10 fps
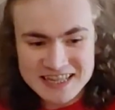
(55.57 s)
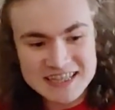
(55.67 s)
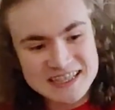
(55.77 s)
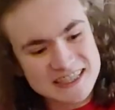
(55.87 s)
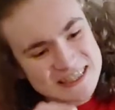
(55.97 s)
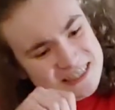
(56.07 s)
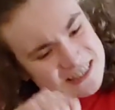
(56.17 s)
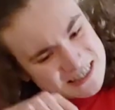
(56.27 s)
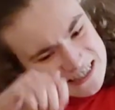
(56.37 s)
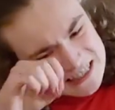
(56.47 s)
ink
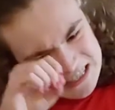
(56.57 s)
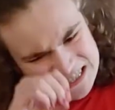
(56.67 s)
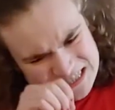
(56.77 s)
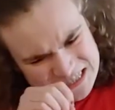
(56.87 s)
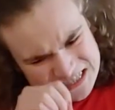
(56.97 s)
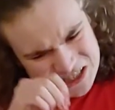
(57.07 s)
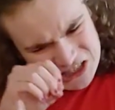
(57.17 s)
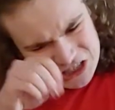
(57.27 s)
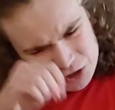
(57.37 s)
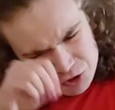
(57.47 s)
in each
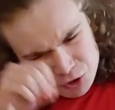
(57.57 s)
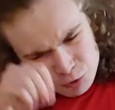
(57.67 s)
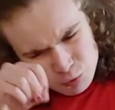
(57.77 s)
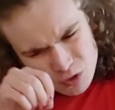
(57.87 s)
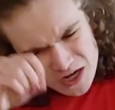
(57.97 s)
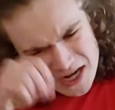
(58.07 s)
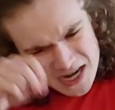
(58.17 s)
little square,